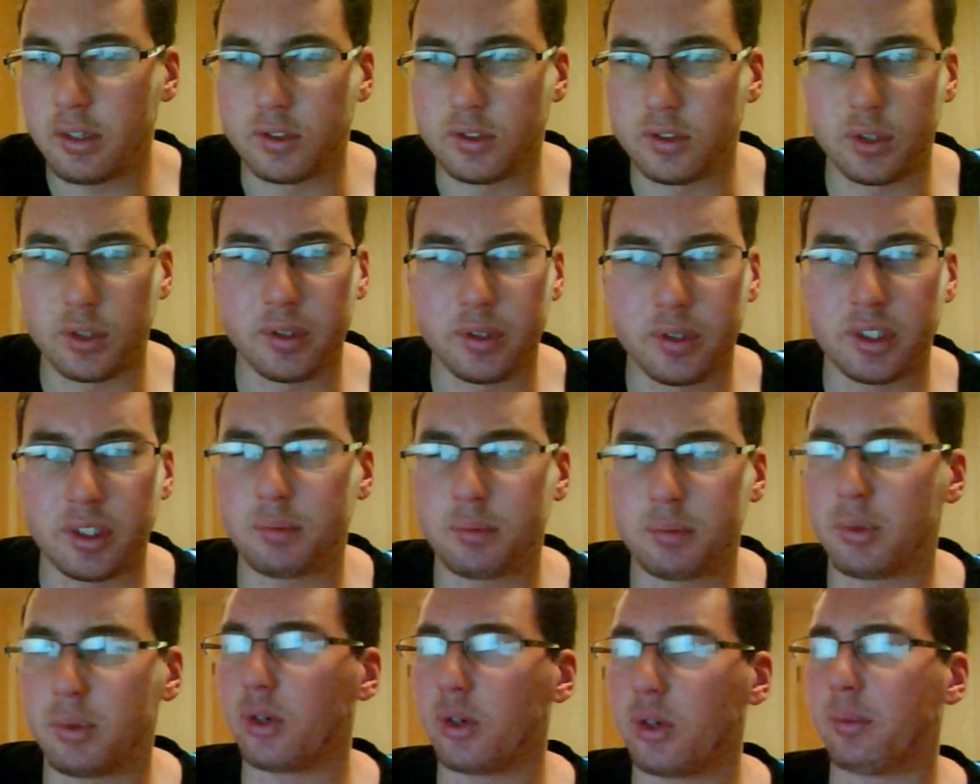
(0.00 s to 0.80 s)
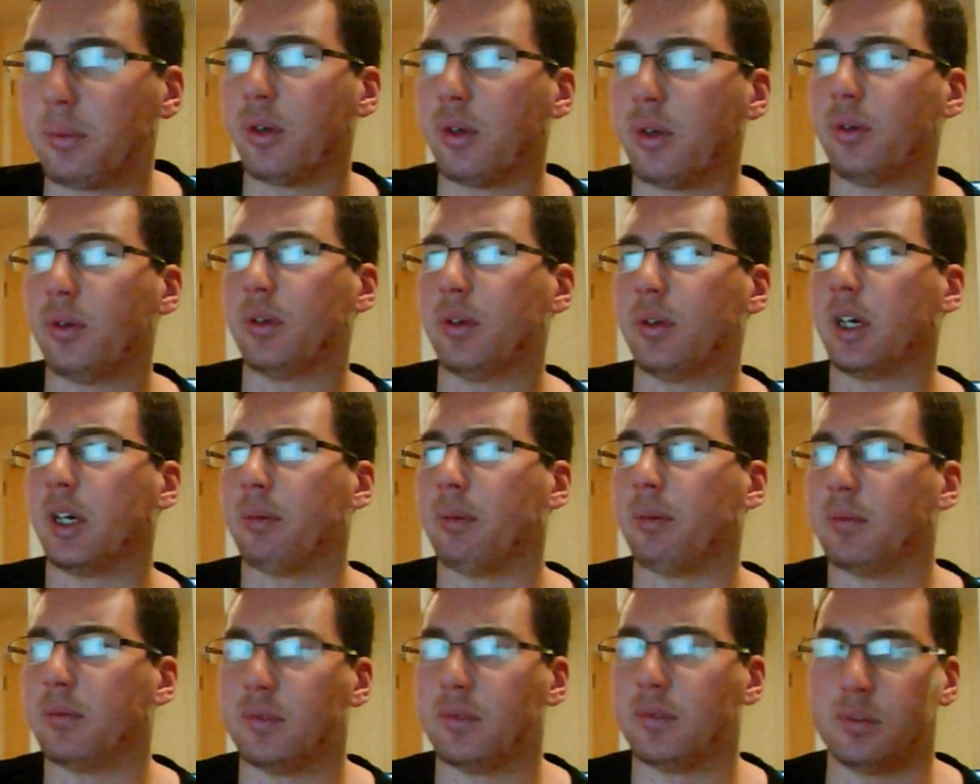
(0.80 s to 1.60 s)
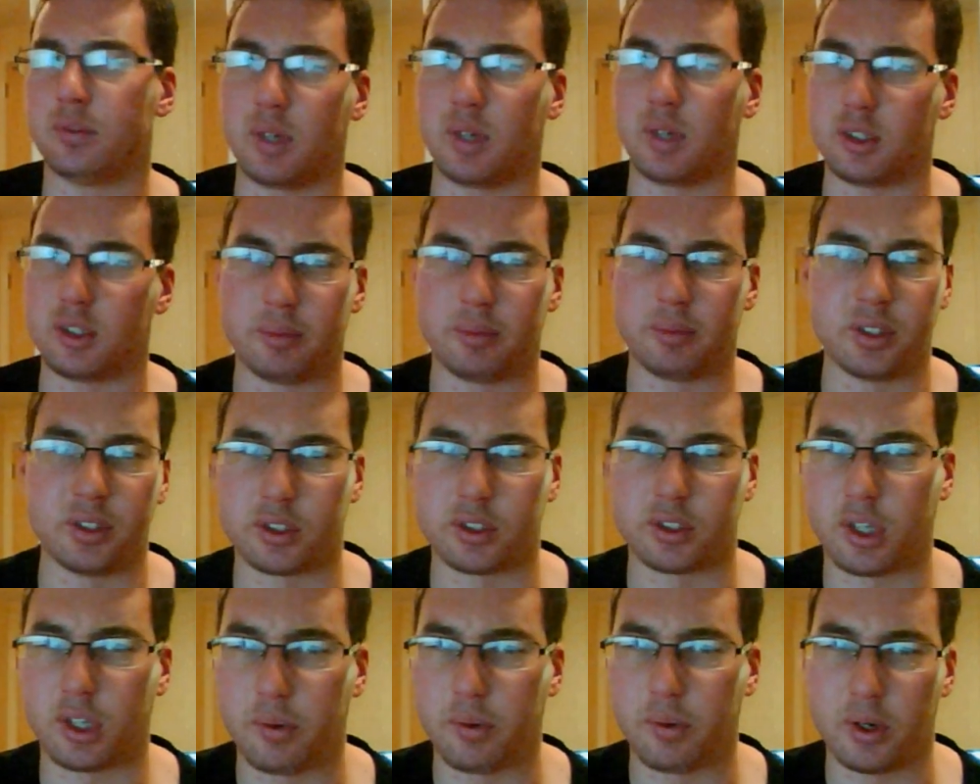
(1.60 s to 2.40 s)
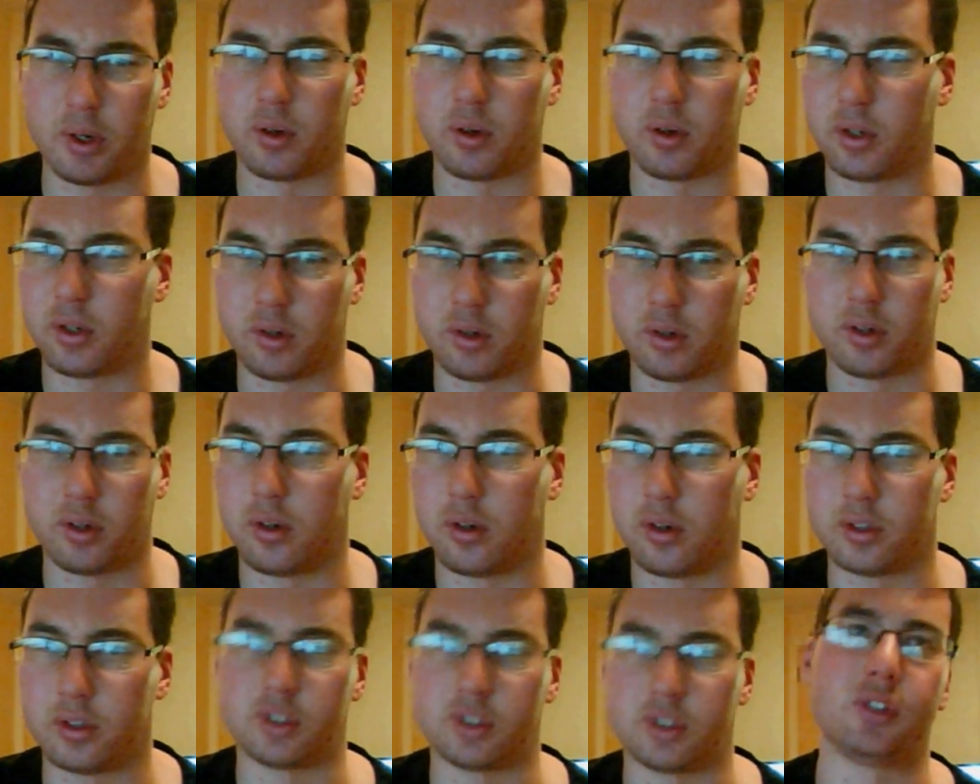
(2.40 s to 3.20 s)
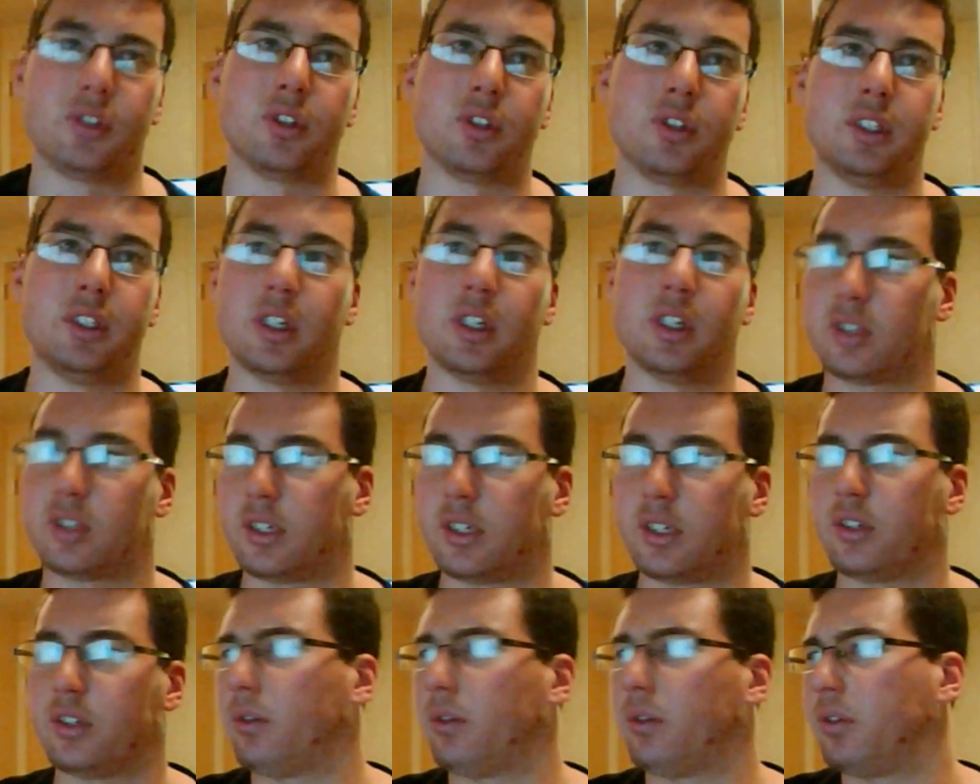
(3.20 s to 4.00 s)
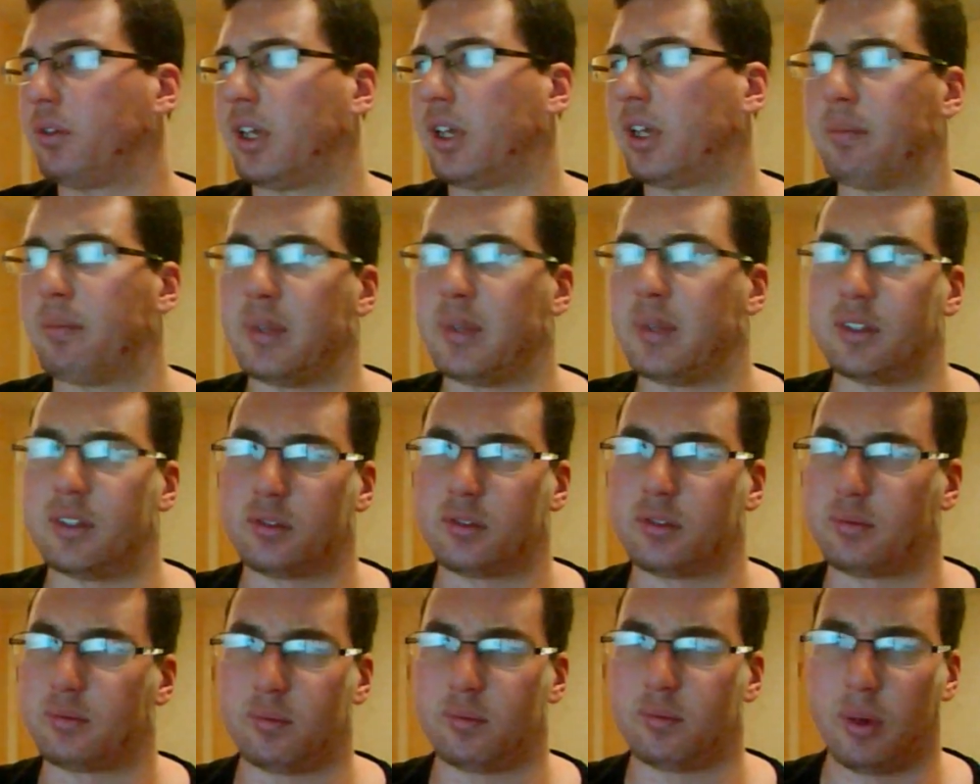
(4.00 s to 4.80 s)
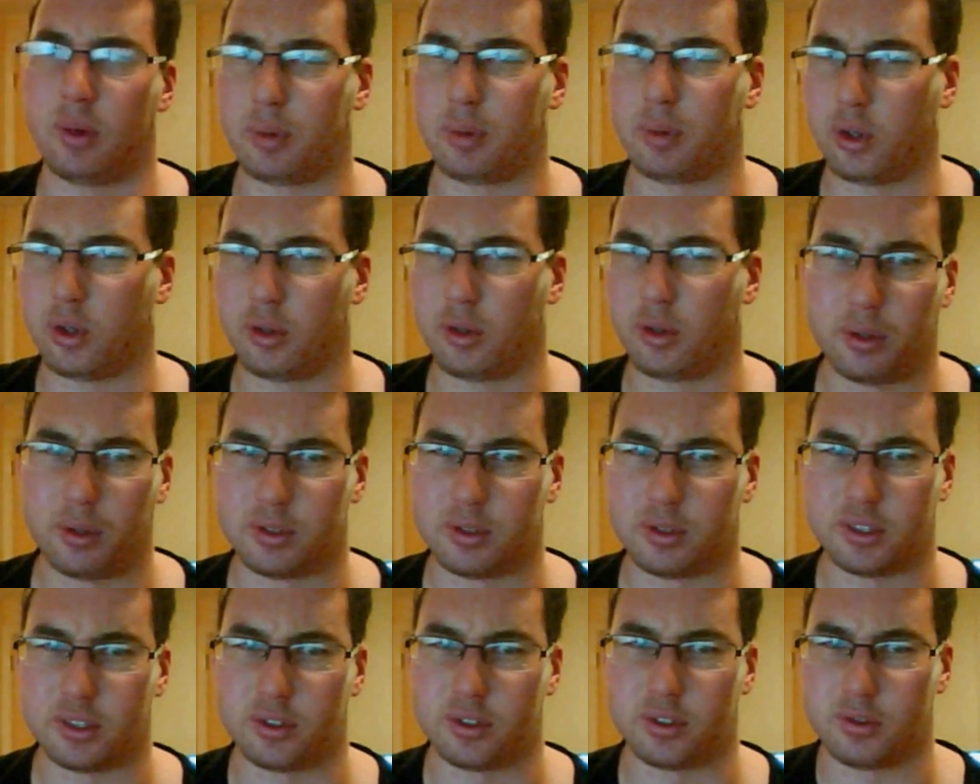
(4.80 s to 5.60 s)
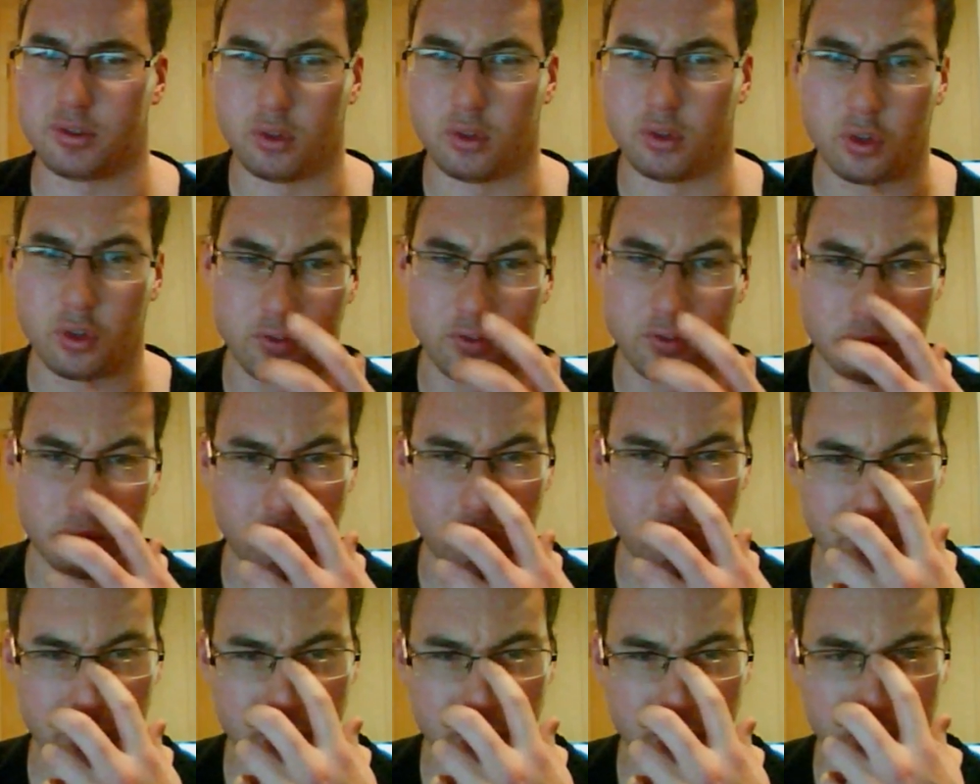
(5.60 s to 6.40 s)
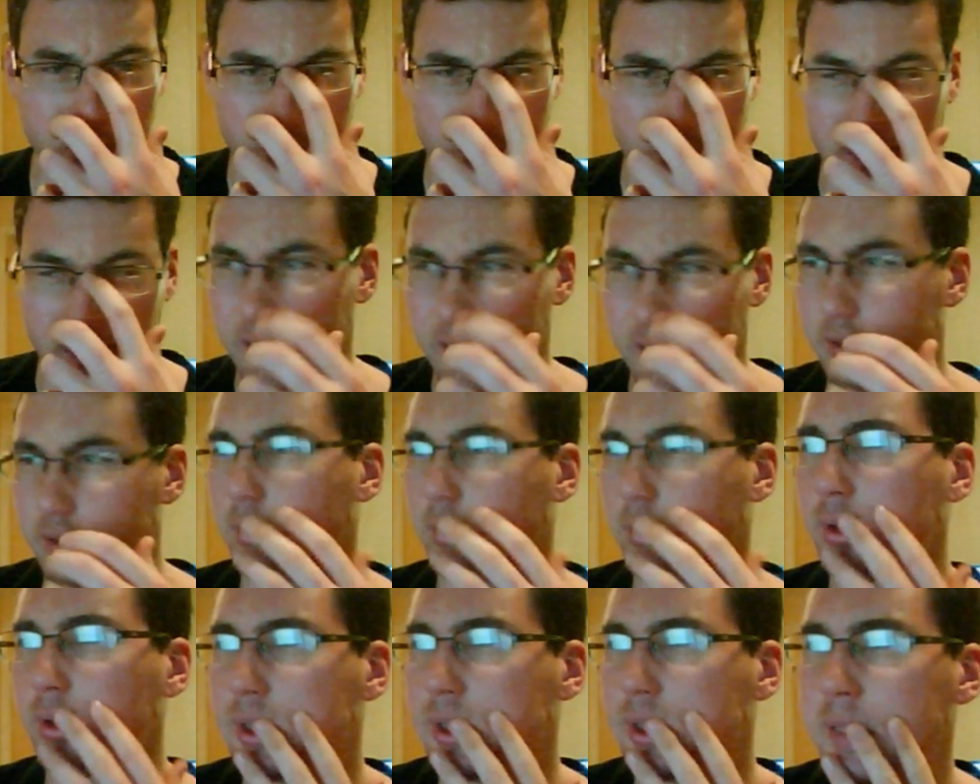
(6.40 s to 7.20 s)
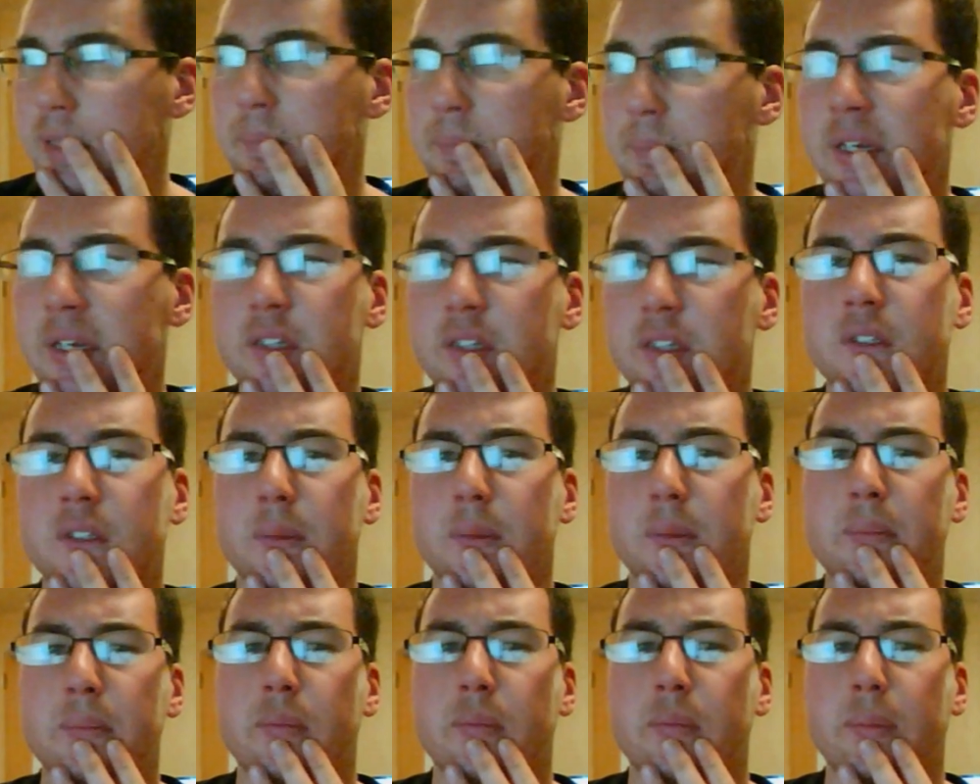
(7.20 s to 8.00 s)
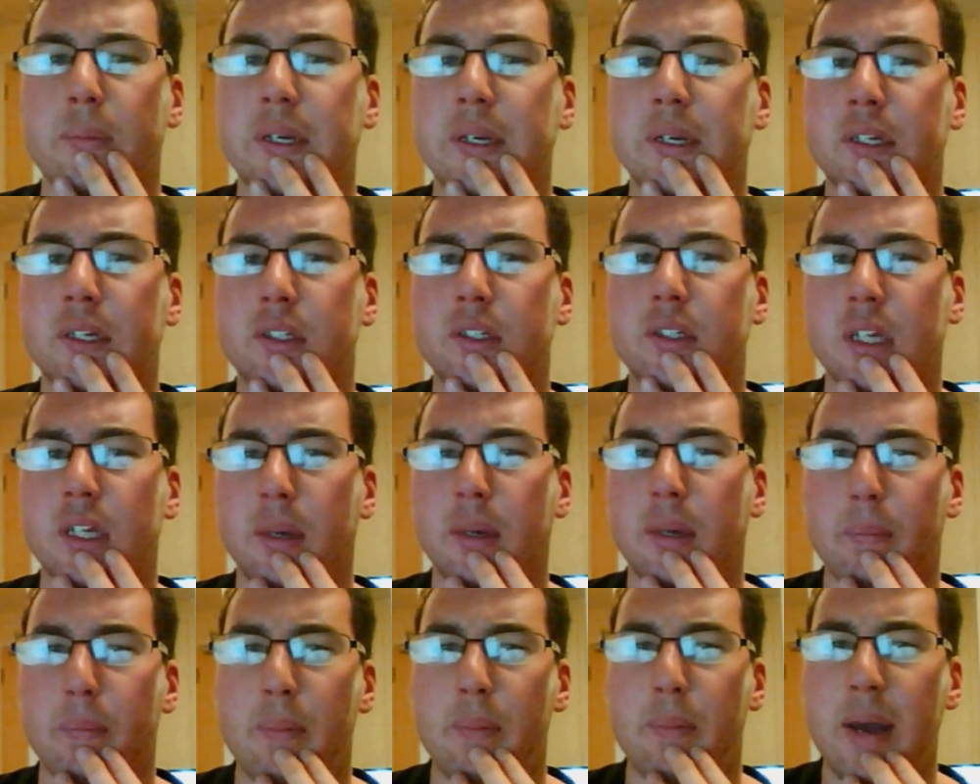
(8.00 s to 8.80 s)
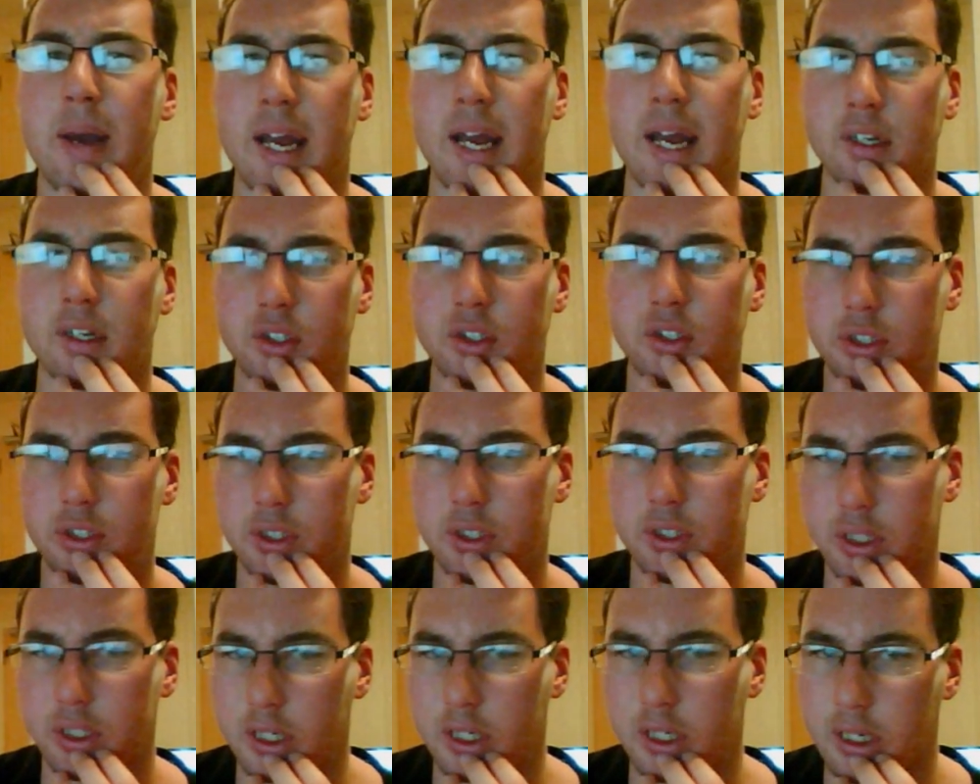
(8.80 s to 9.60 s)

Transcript: During this promo, as Miz is going on and on and on, as he usually does, I don't like Miz promos. They're just awful. The Raw GM makes a match.